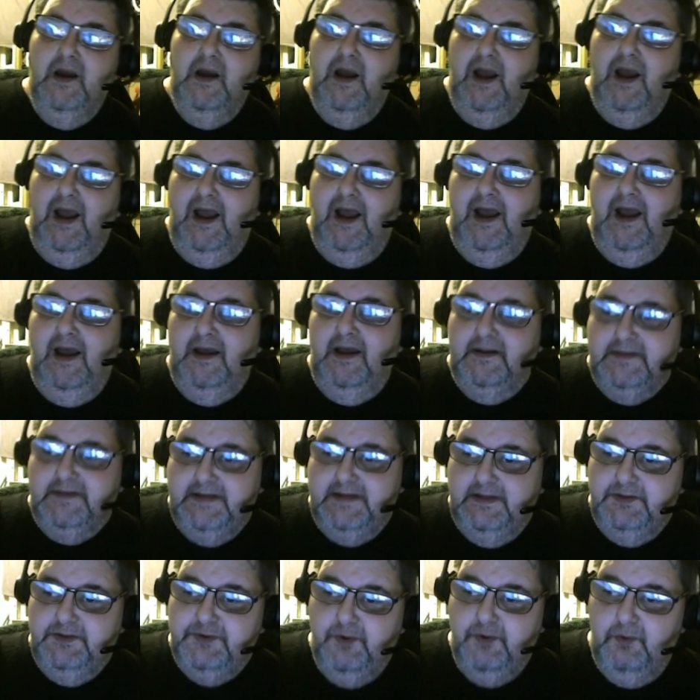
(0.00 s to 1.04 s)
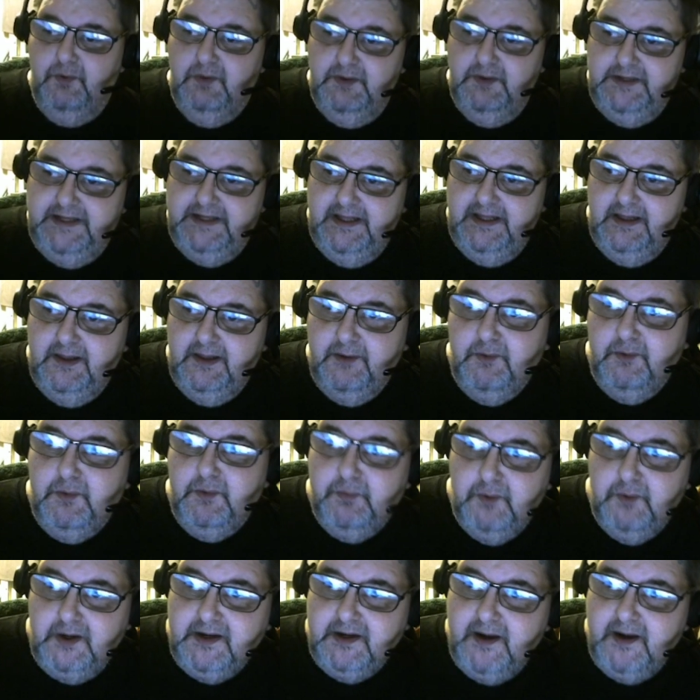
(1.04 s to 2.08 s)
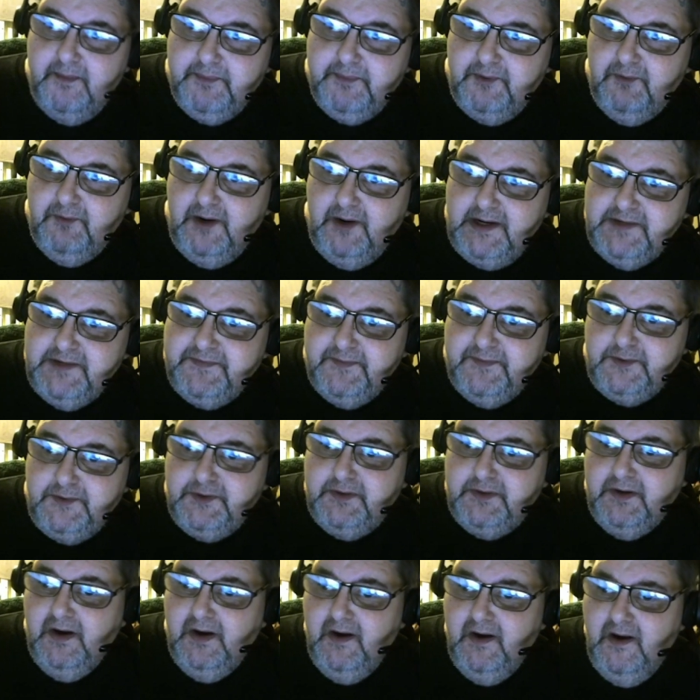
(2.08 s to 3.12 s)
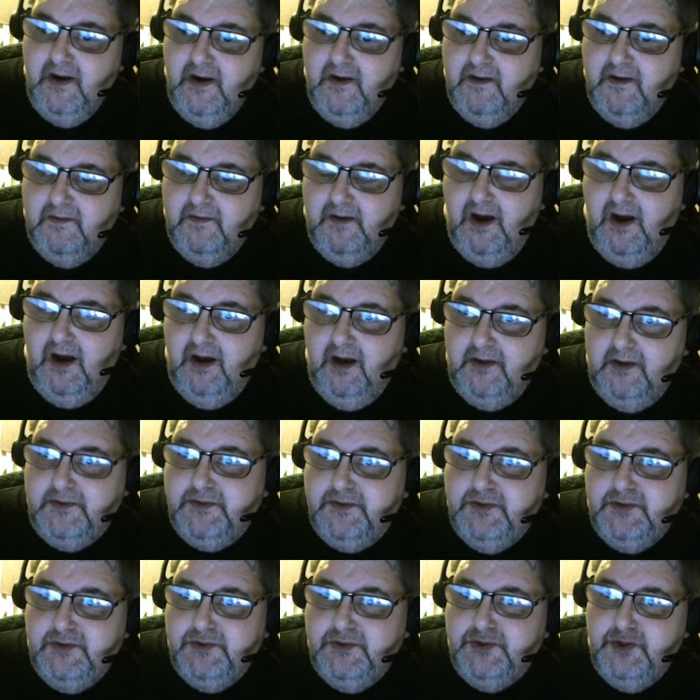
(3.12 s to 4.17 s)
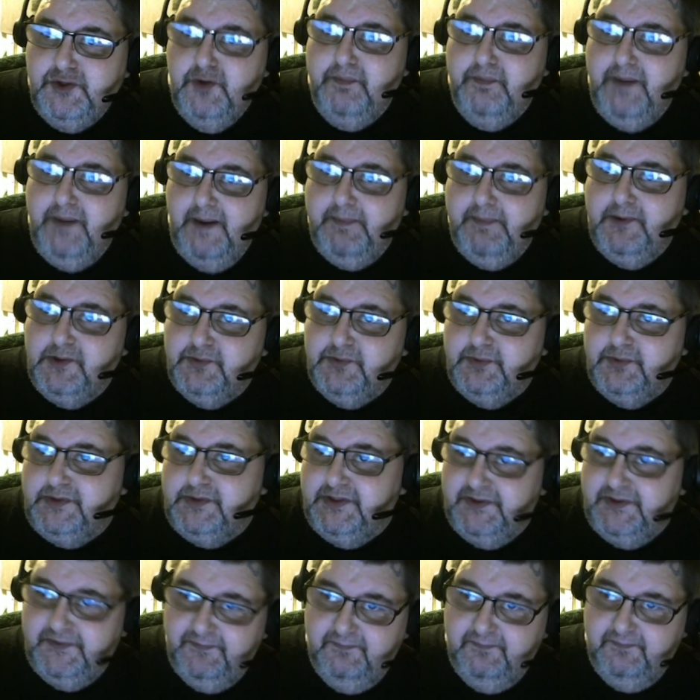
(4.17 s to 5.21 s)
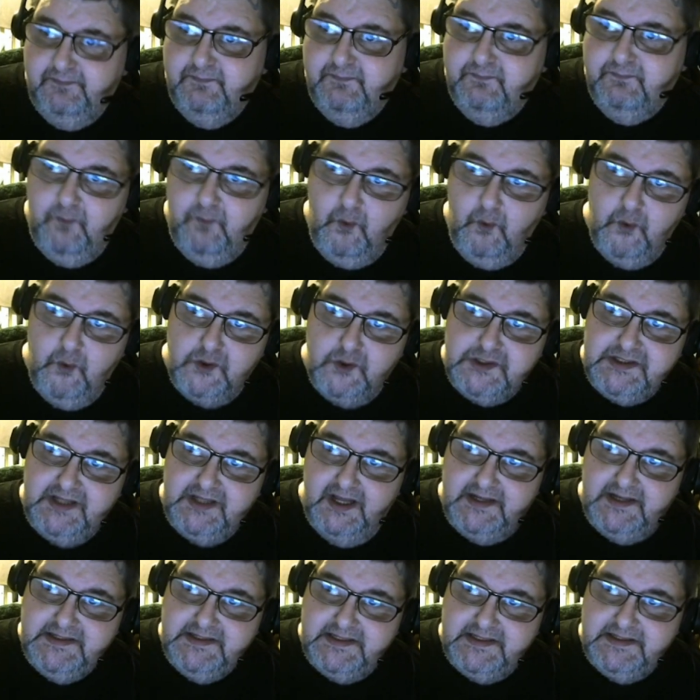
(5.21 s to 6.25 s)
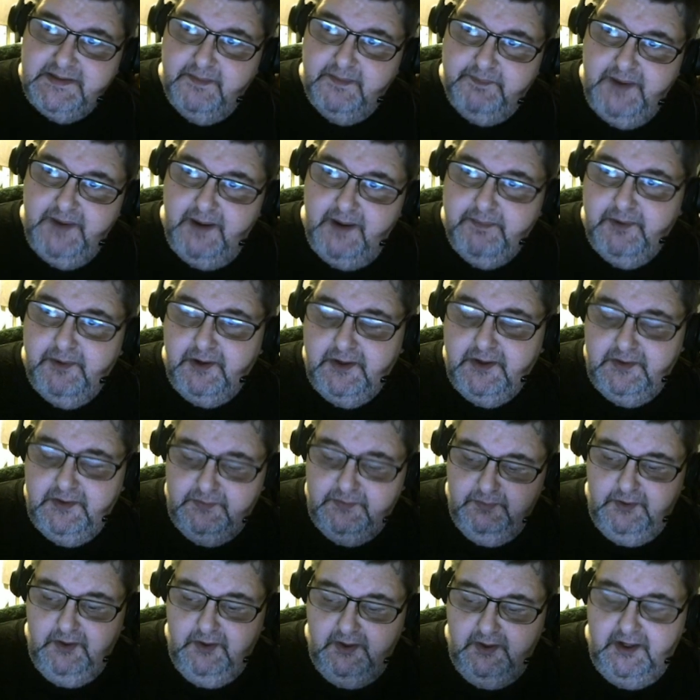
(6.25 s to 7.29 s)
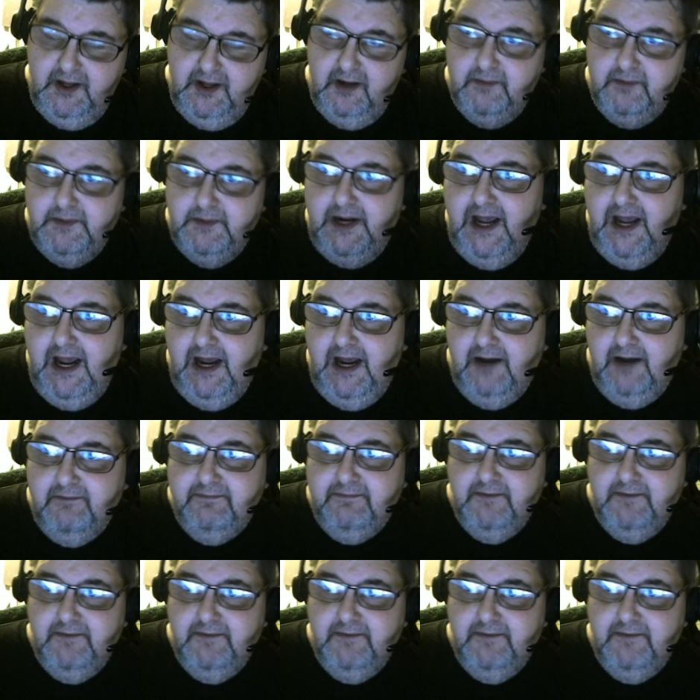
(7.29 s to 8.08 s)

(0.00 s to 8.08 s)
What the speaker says: And since you're only dealing with 1 cup of rice for 2 peppers, which is 4 slices of pepper, because we're going to cut them in half.